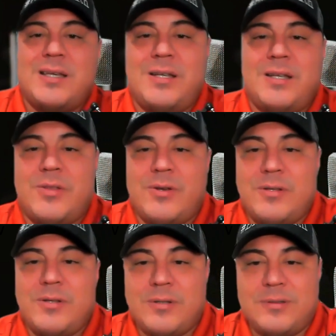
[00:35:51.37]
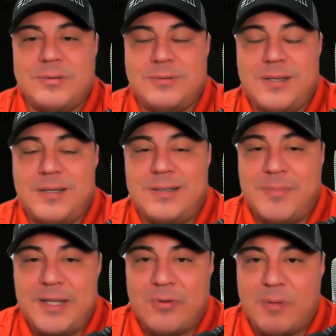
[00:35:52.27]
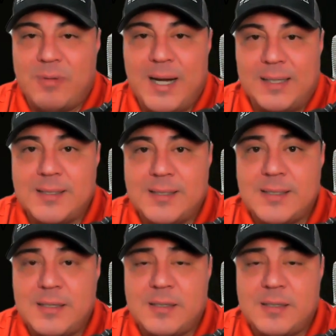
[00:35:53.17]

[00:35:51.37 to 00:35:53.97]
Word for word: you know, they're they're, they're to me they're unbalanced.